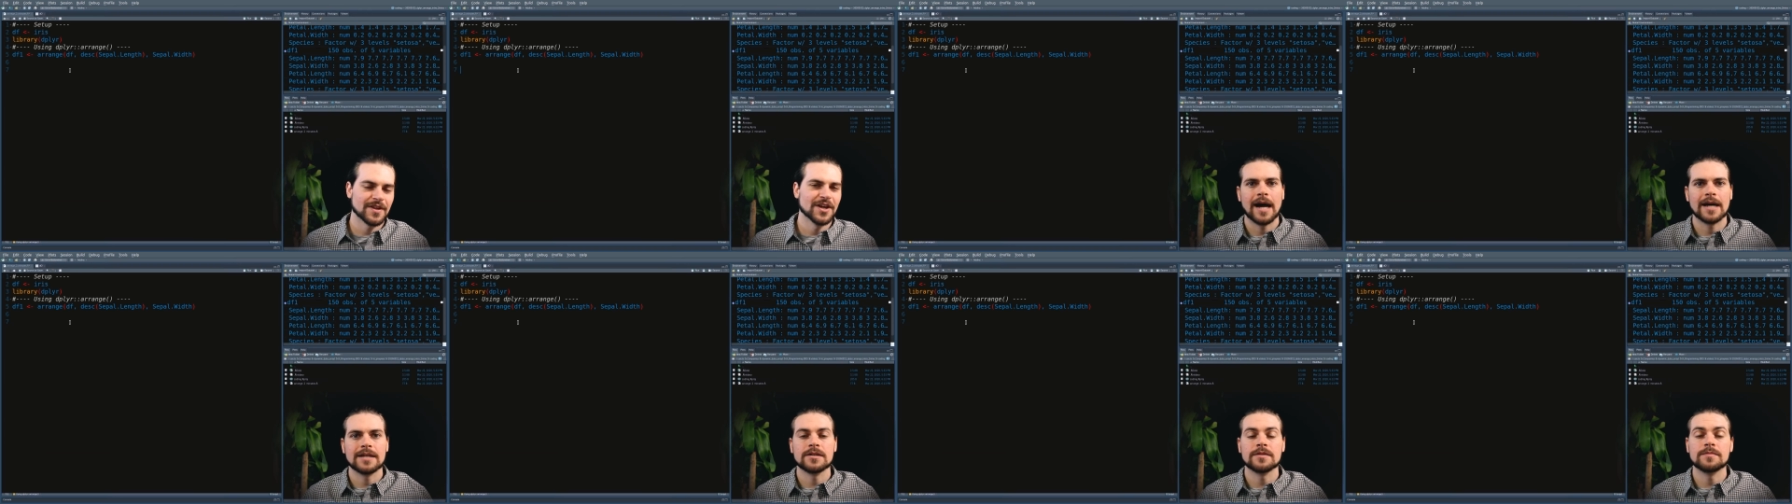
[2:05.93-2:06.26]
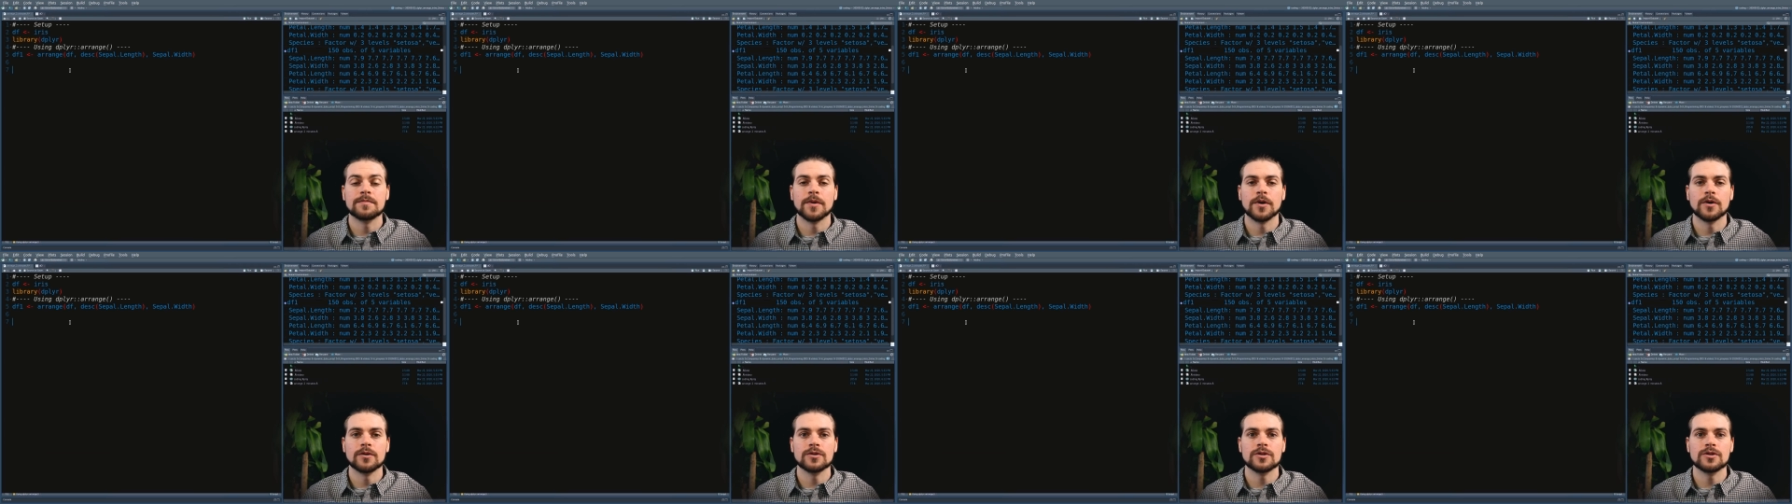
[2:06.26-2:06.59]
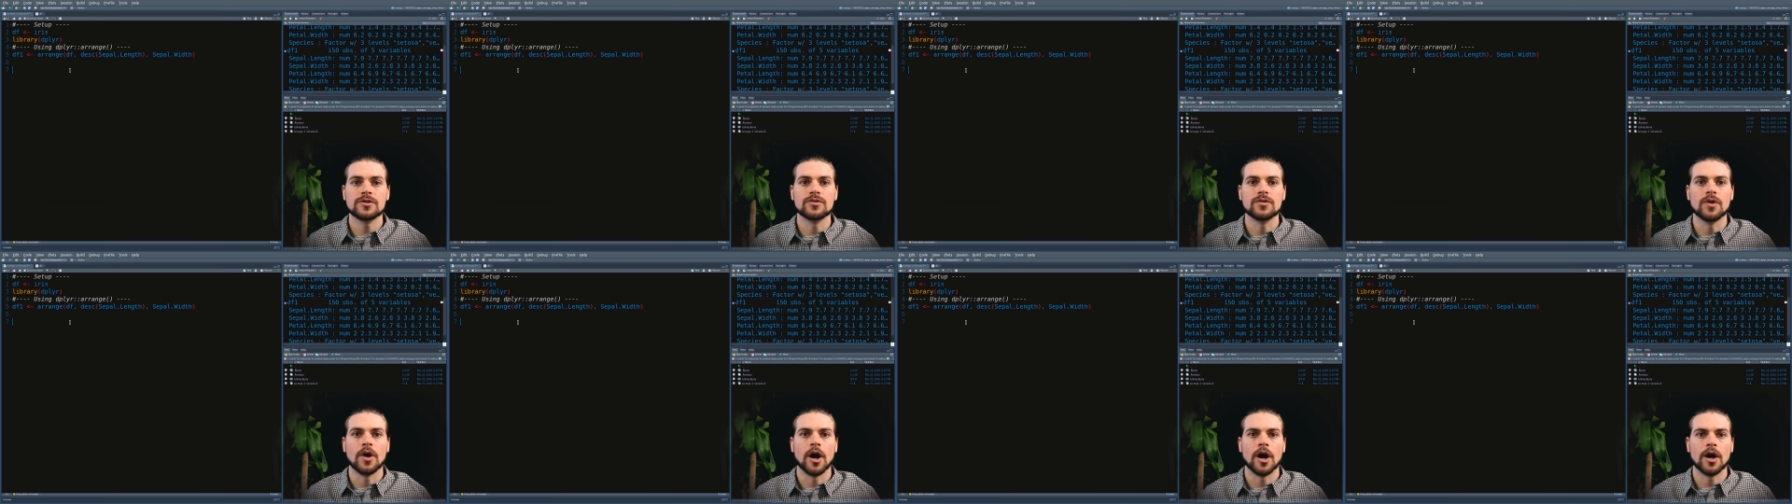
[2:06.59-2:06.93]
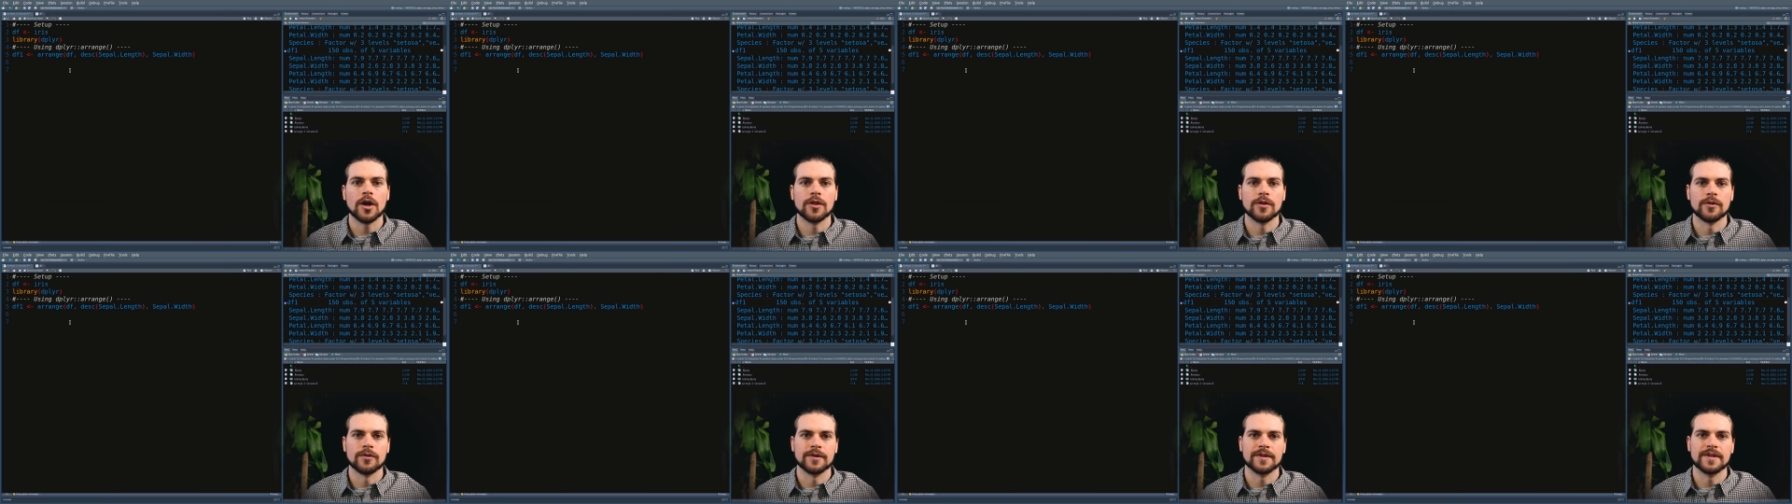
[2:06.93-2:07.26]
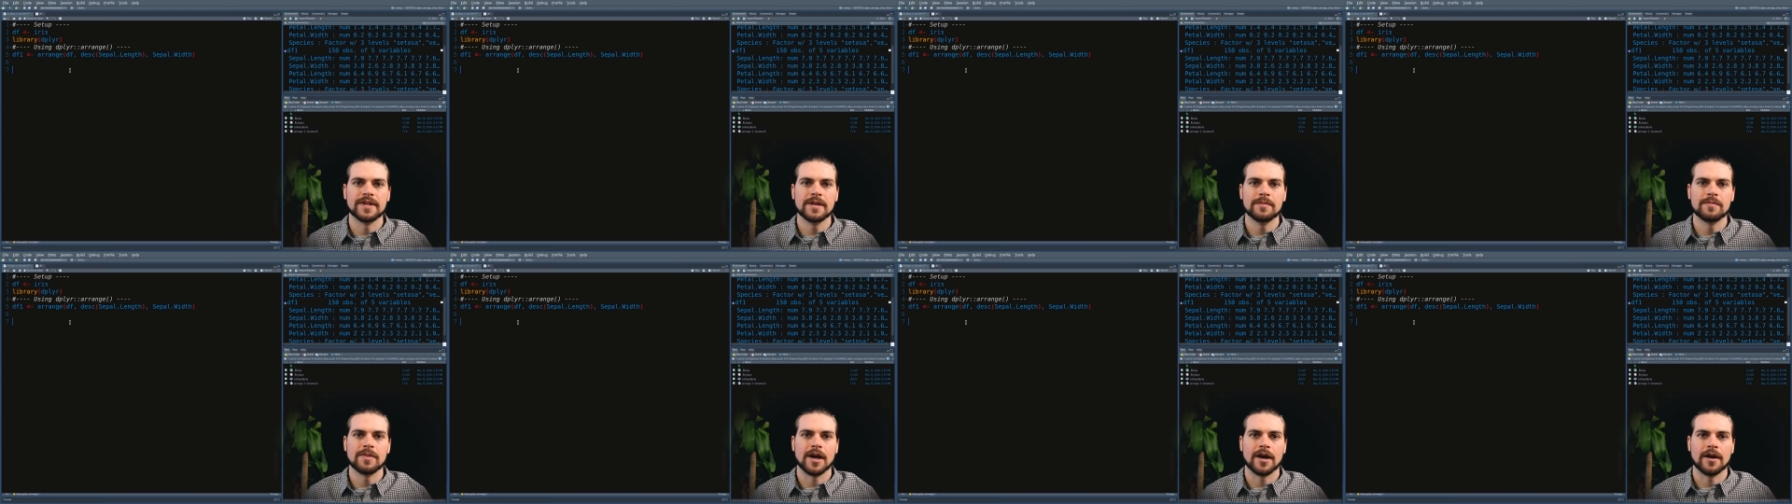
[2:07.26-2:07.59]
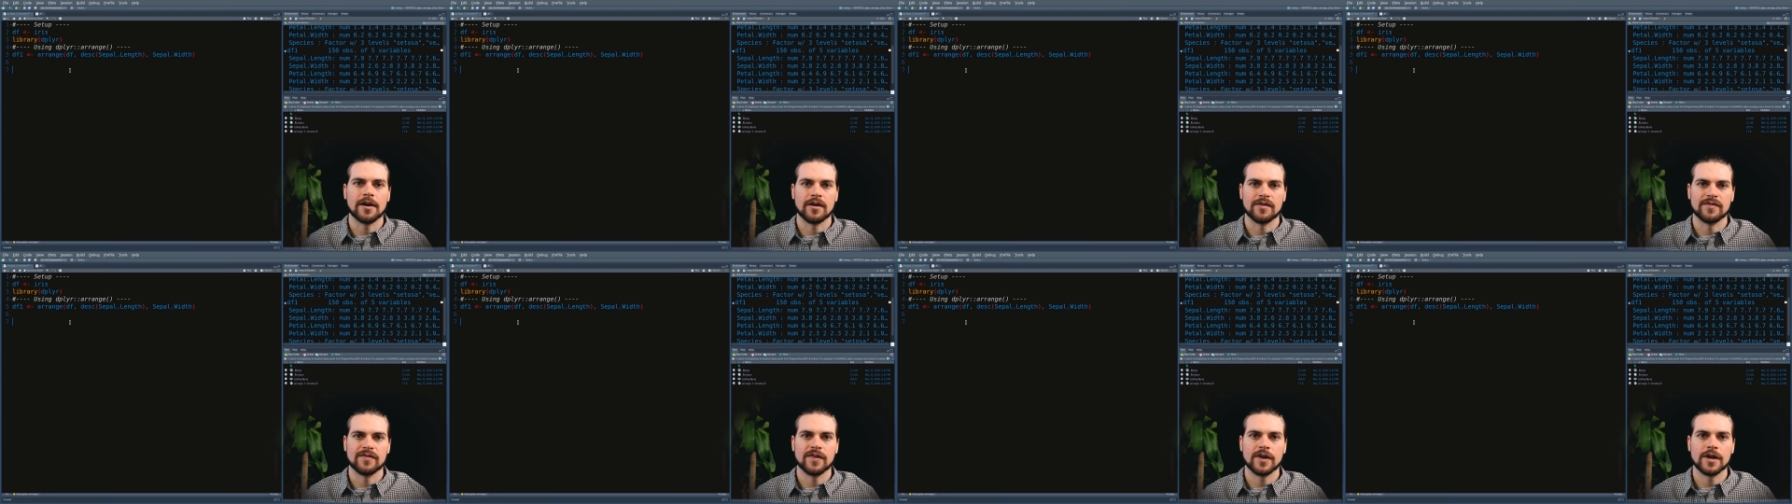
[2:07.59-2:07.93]
As opposed to other
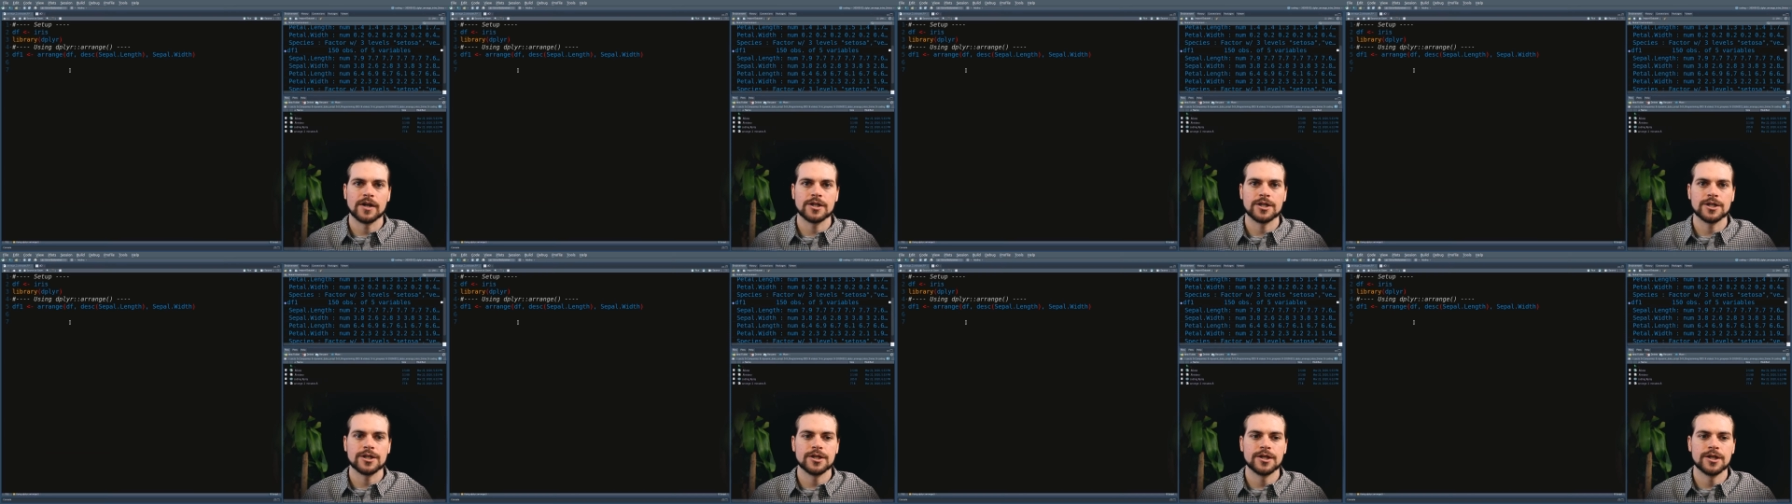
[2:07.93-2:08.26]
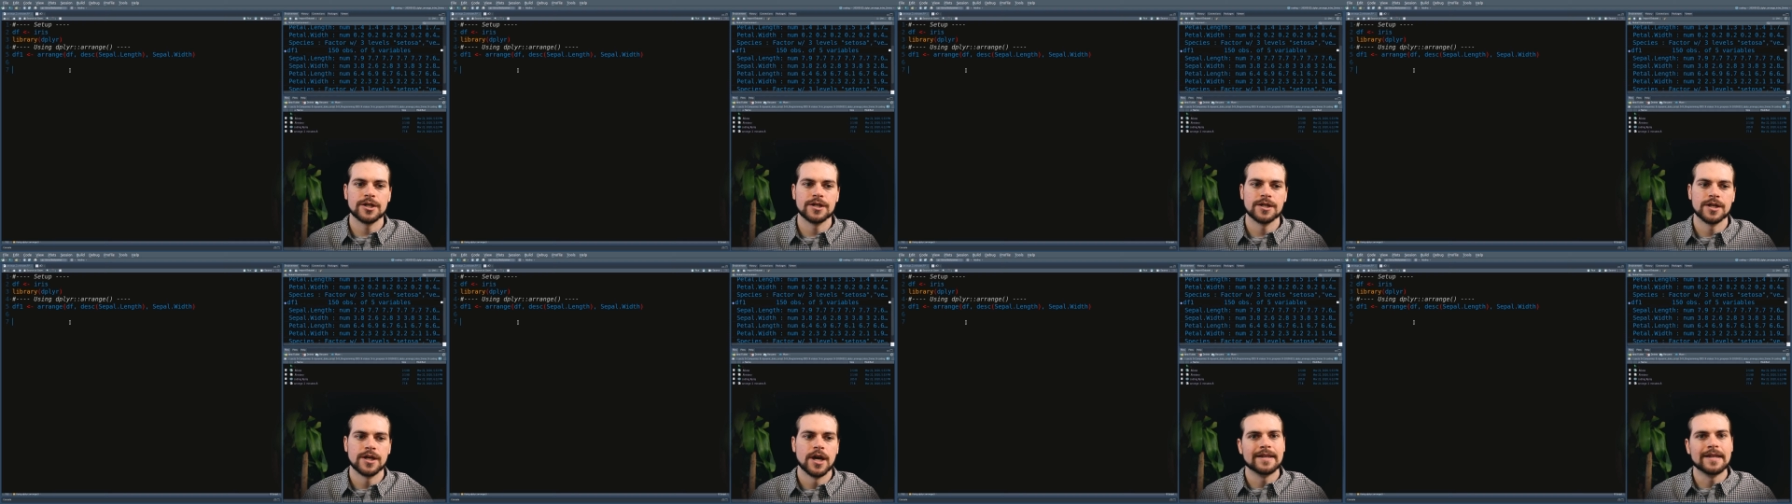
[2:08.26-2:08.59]
dplyr function,